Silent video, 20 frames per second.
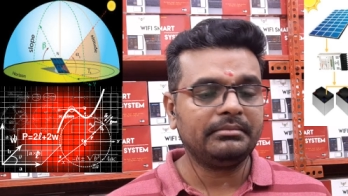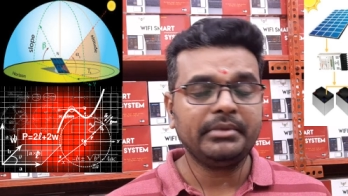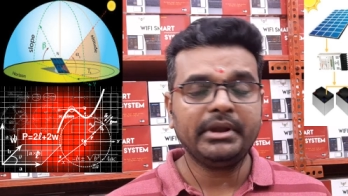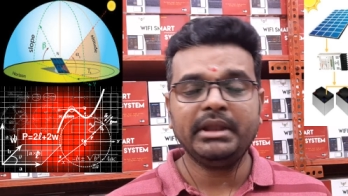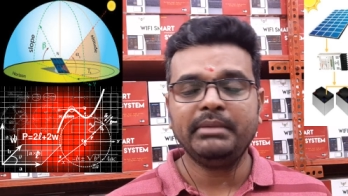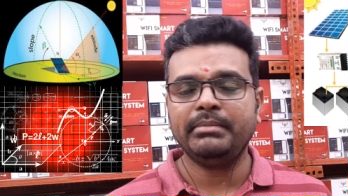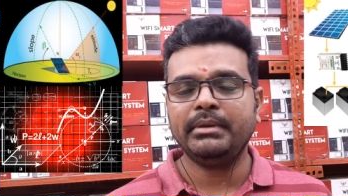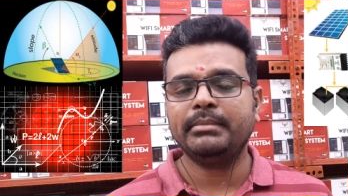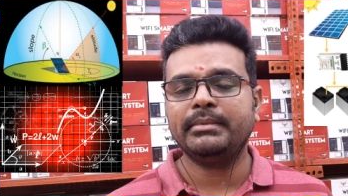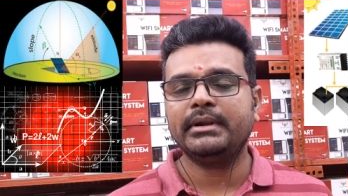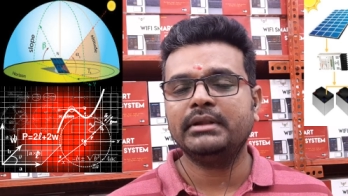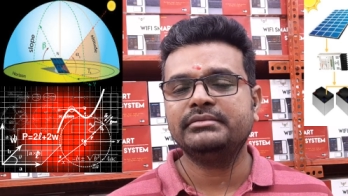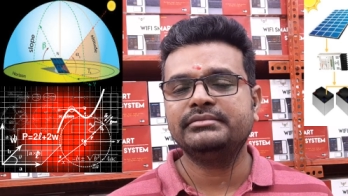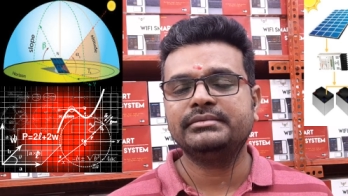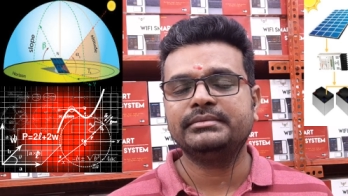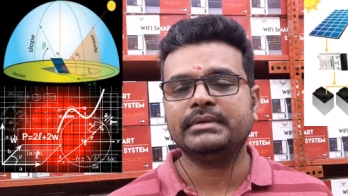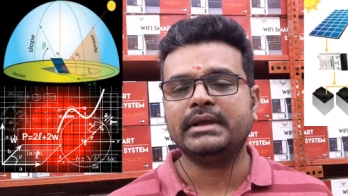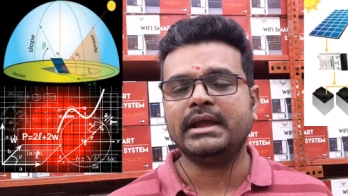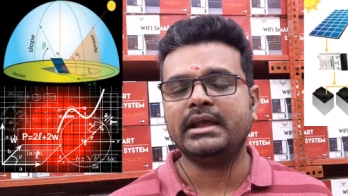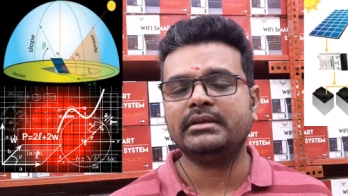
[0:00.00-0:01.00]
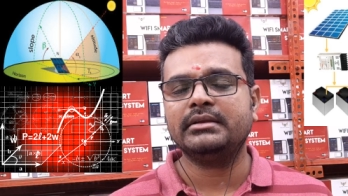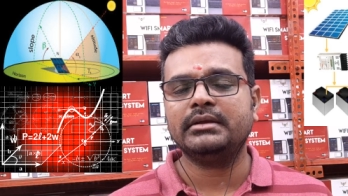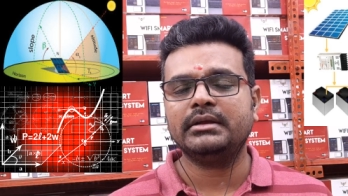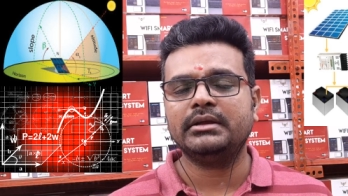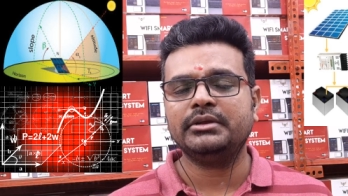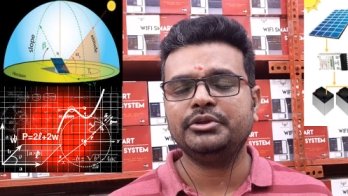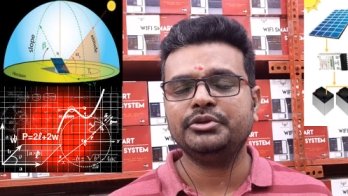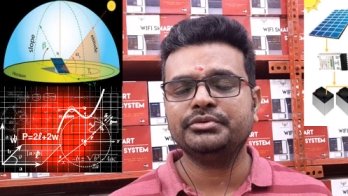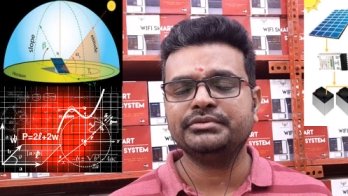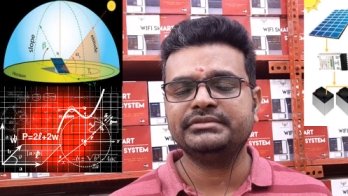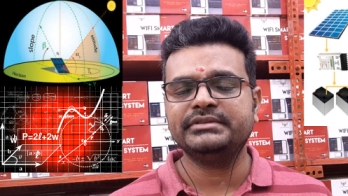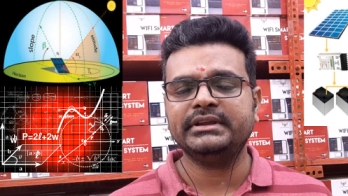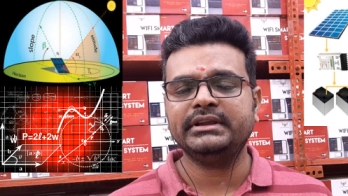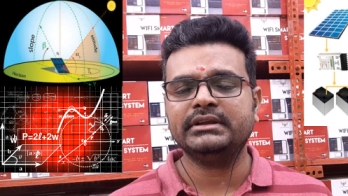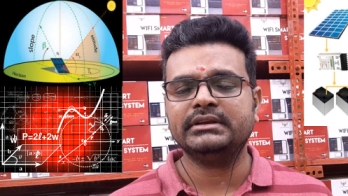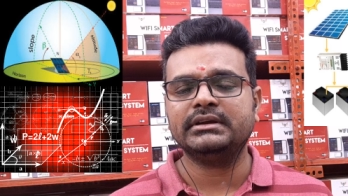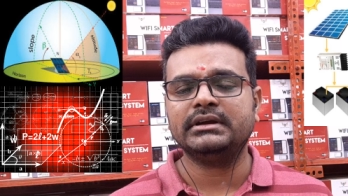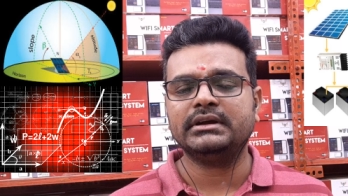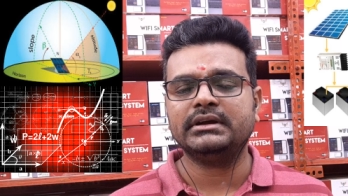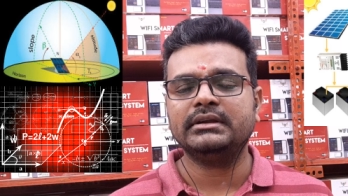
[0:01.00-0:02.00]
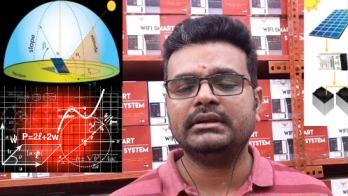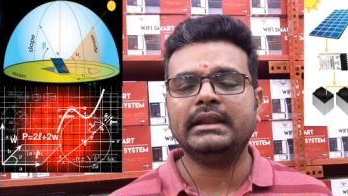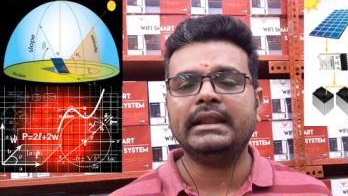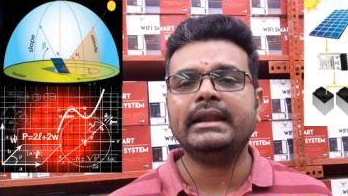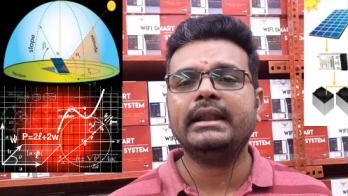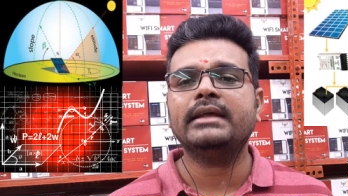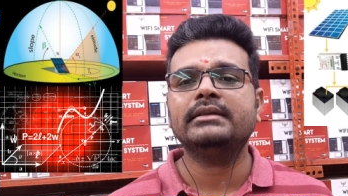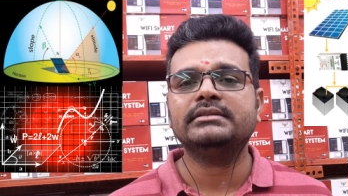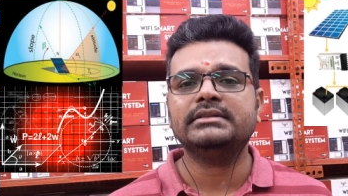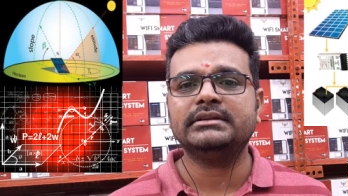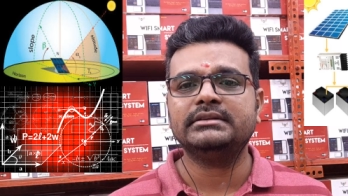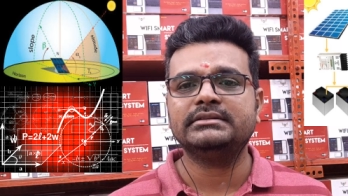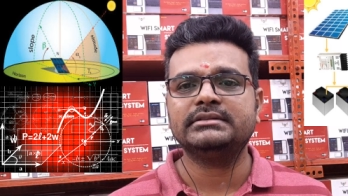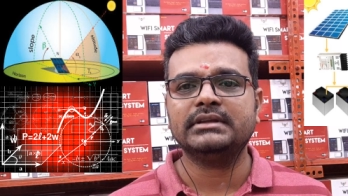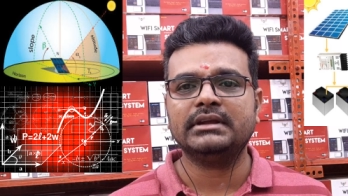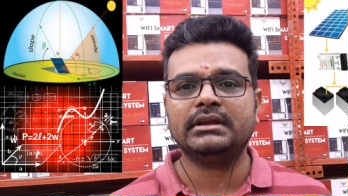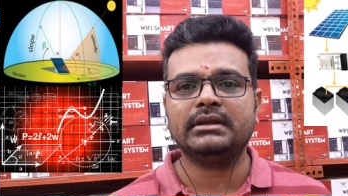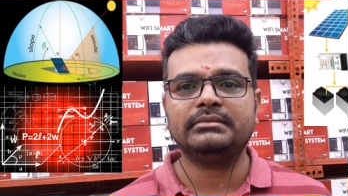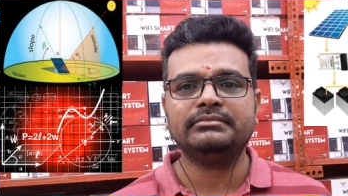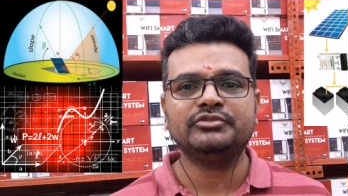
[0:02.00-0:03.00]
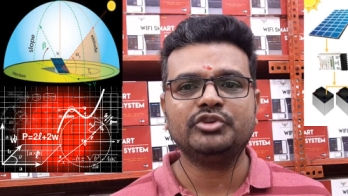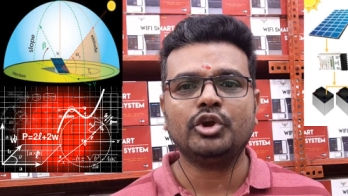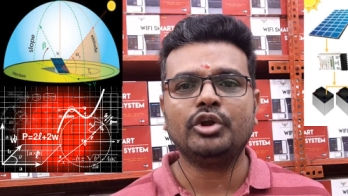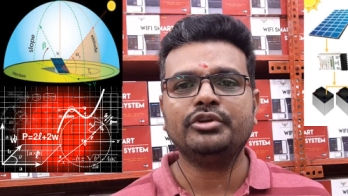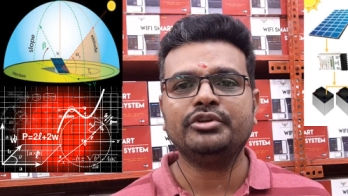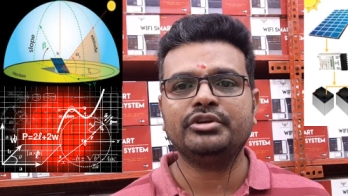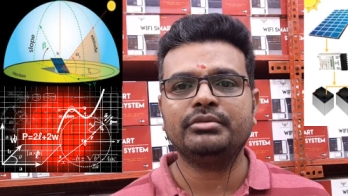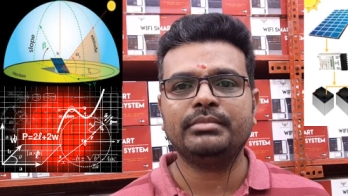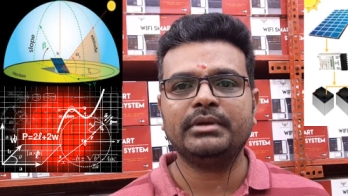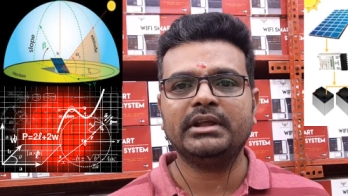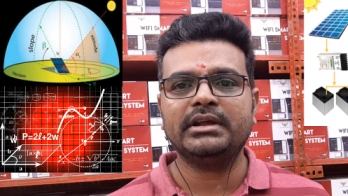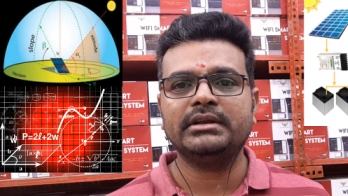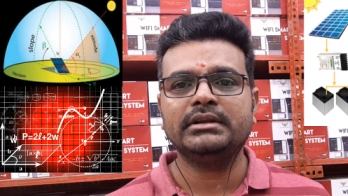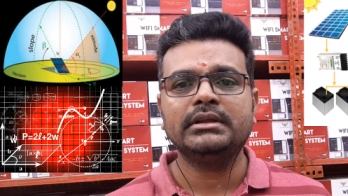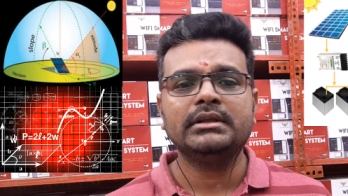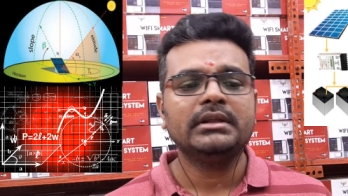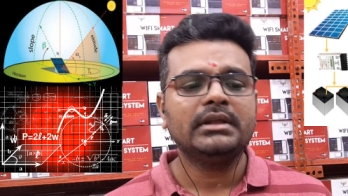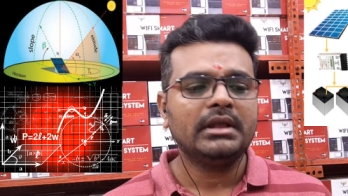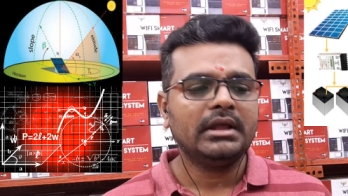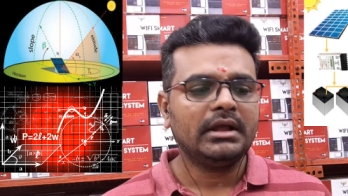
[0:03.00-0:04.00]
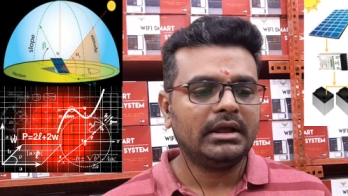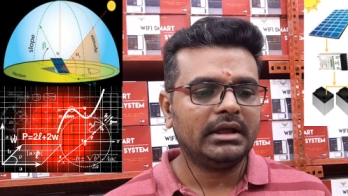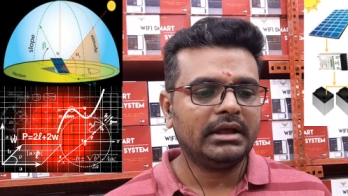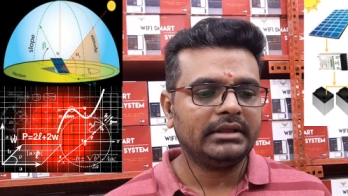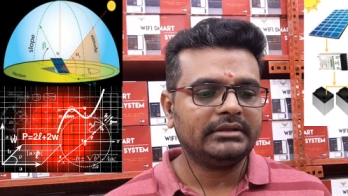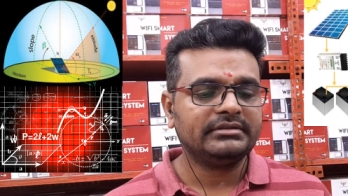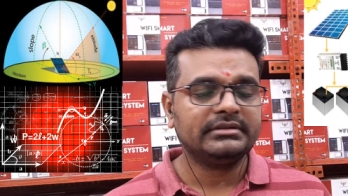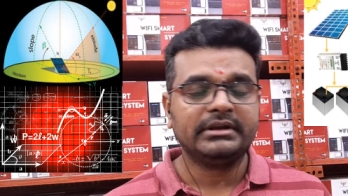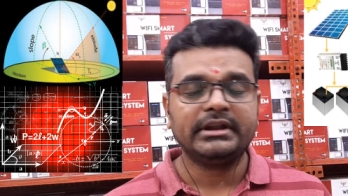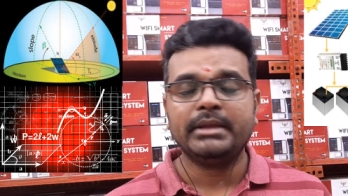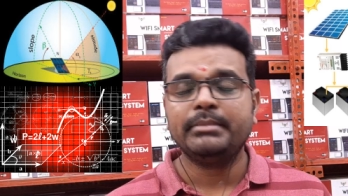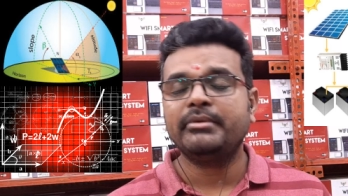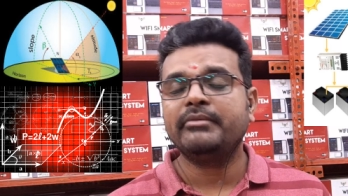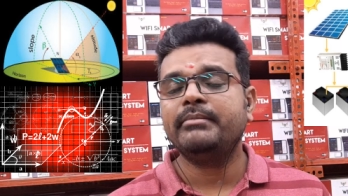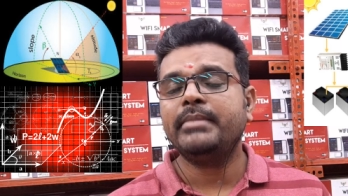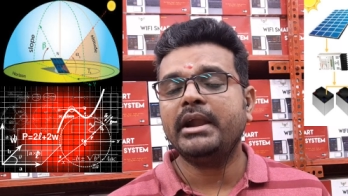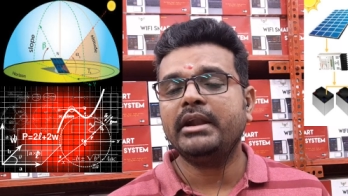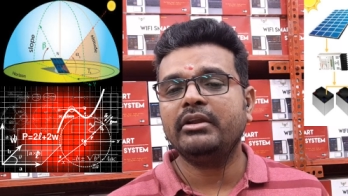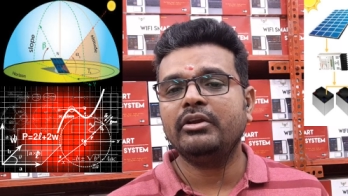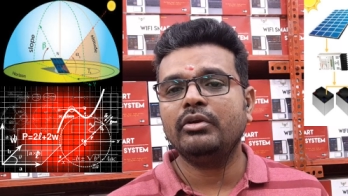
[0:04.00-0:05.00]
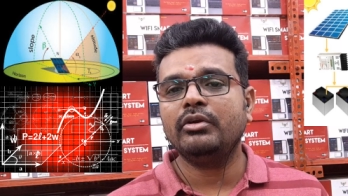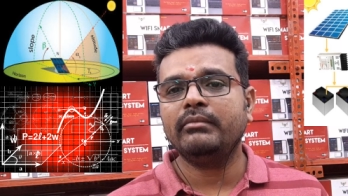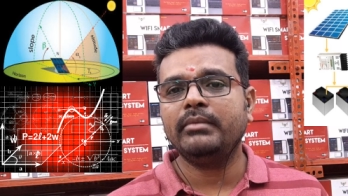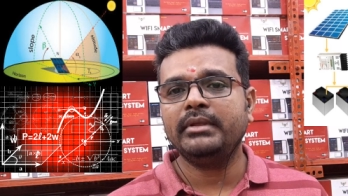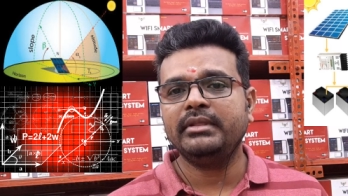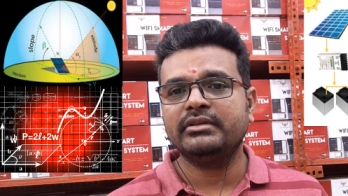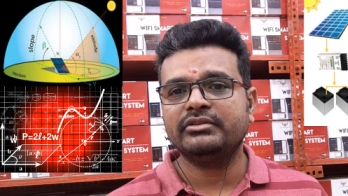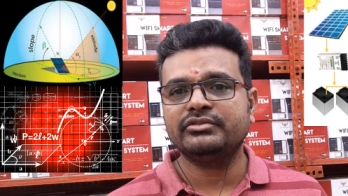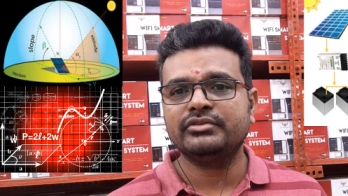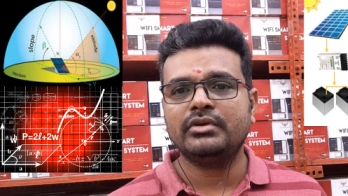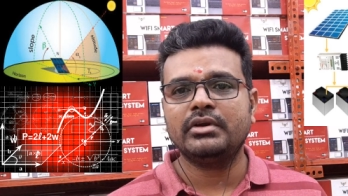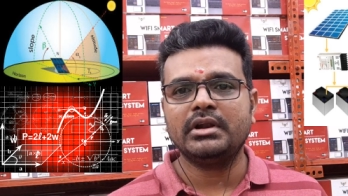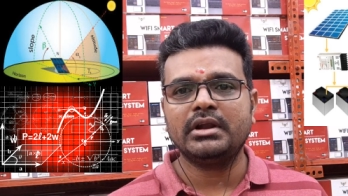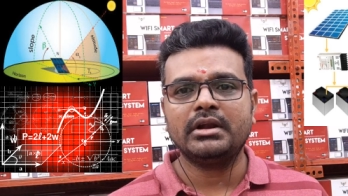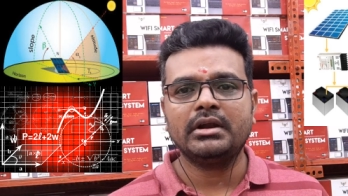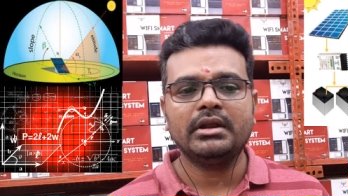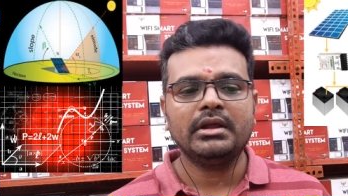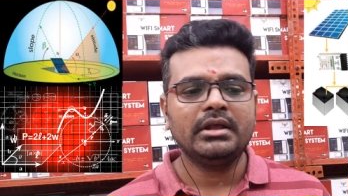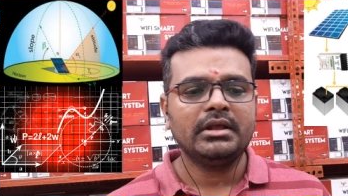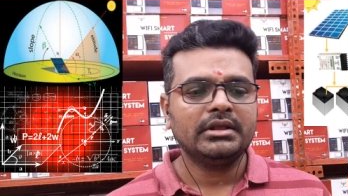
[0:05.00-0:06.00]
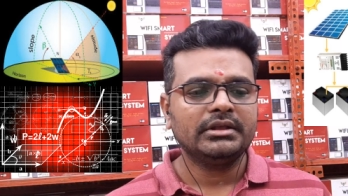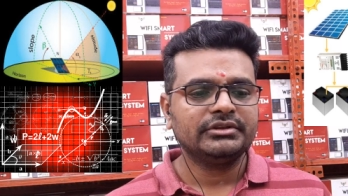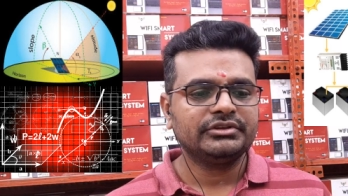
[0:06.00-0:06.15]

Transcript: many people have using lead acids tall tubular. It's a type of battery will be the solar.